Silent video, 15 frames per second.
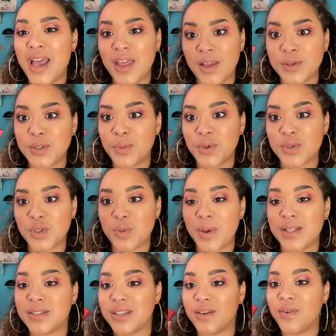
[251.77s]
That was the most
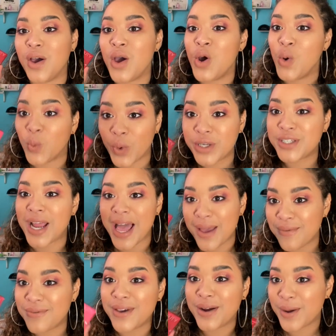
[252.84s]
expensive, which
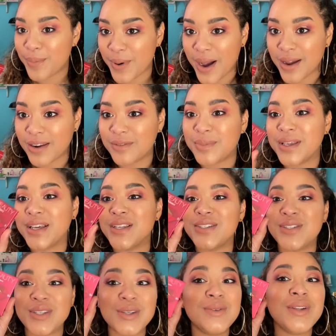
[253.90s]
I'm very proud of
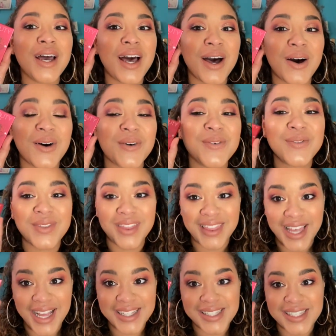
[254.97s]
because, you know,
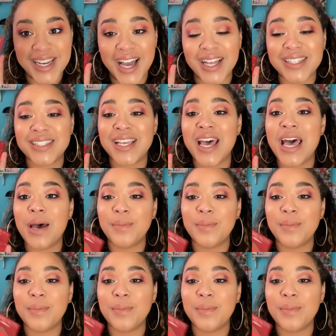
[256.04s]
that's nuts.